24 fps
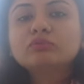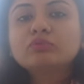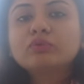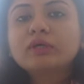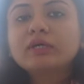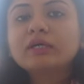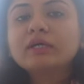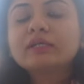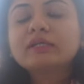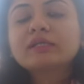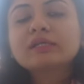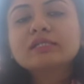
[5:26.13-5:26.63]

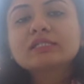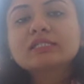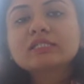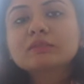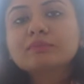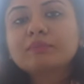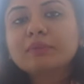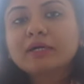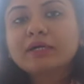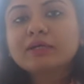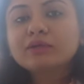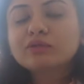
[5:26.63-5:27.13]
where, in
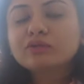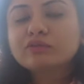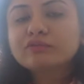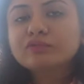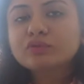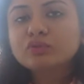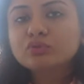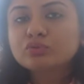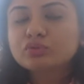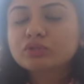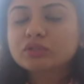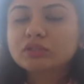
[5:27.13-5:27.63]
spite of
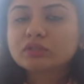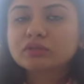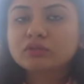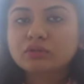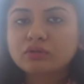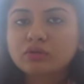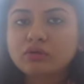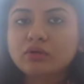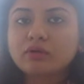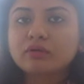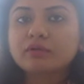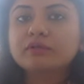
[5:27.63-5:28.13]
using the
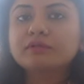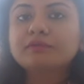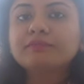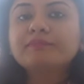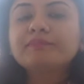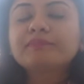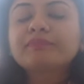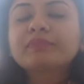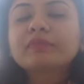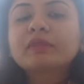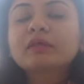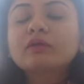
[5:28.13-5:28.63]

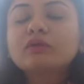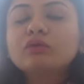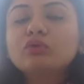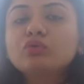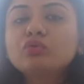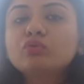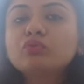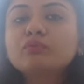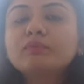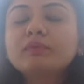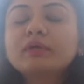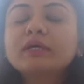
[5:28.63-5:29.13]
condom,
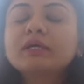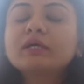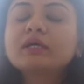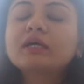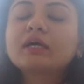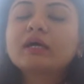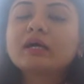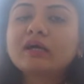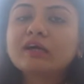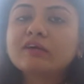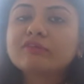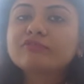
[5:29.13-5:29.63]
you may
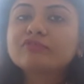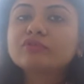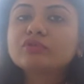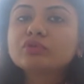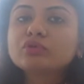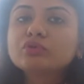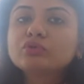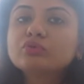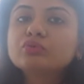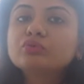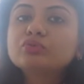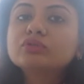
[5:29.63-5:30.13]
have to
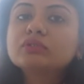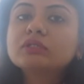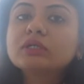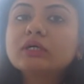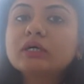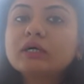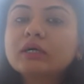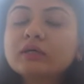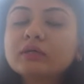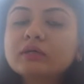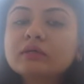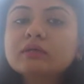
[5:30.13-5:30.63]
use
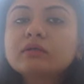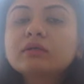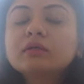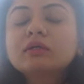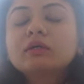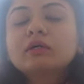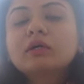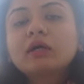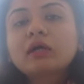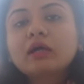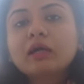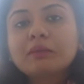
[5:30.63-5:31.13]
a
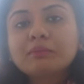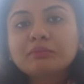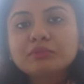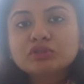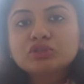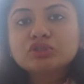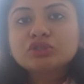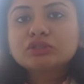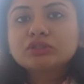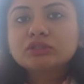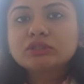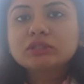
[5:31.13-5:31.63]

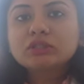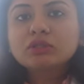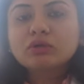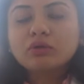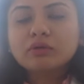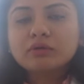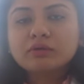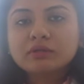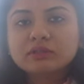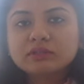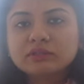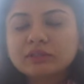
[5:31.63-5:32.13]
emergency
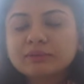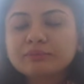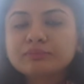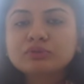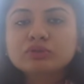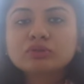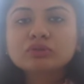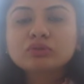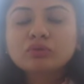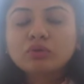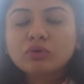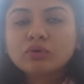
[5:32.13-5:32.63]

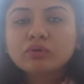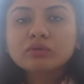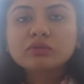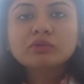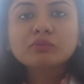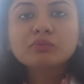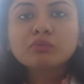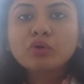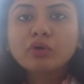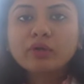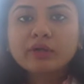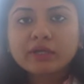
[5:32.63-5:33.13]
contraception or the
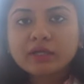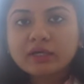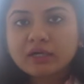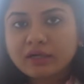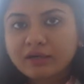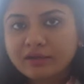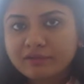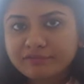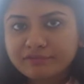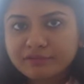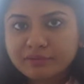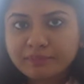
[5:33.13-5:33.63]
morning
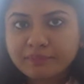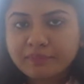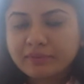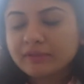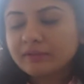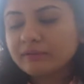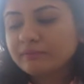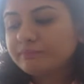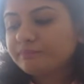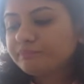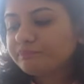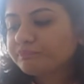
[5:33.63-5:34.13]
after pill?
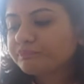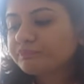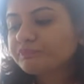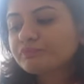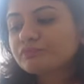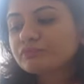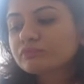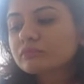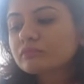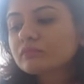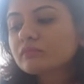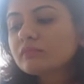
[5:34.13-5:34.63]

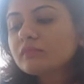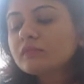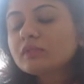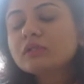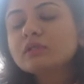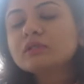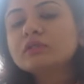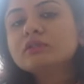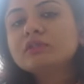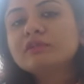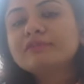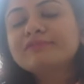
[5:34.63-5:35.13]

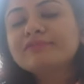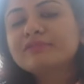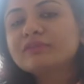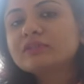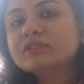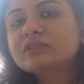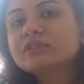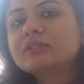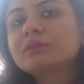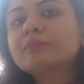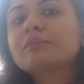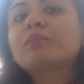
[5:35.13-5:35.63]
The
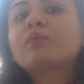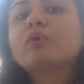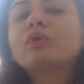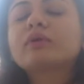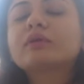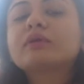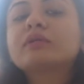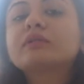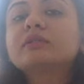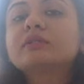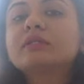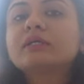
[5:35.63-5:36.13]
first
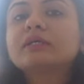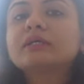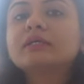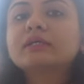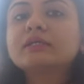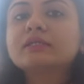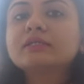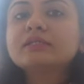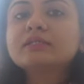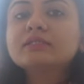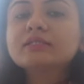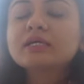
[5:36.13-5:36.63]
important thing
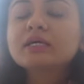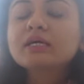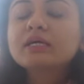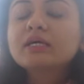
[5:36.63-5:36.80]
is